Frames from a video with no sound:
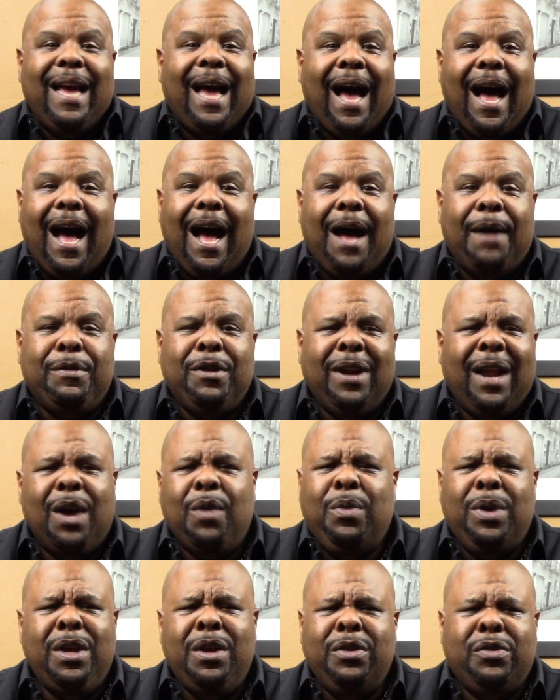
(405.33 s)
They're like,
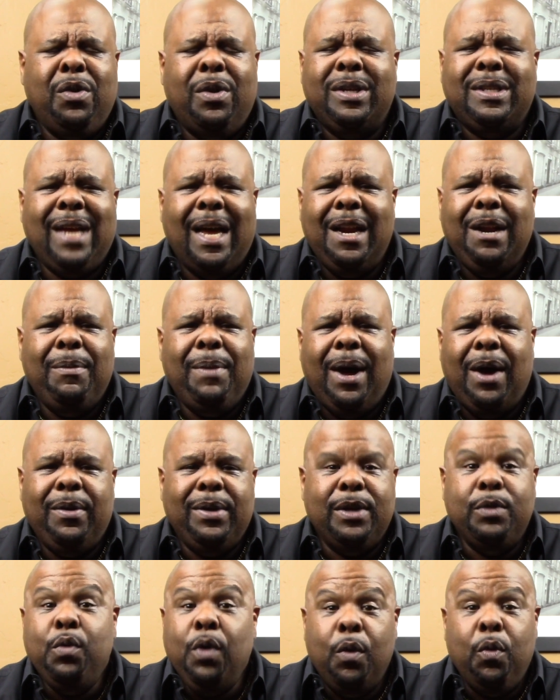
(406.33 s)
"What are you so excited about?"
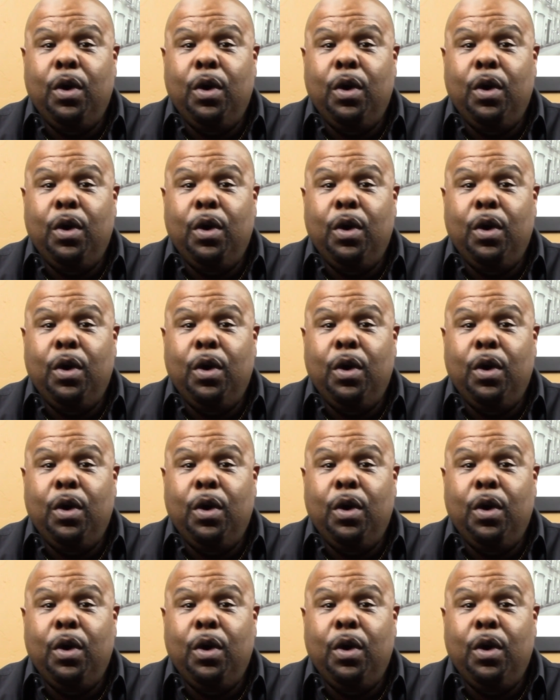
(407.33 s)
I'm like,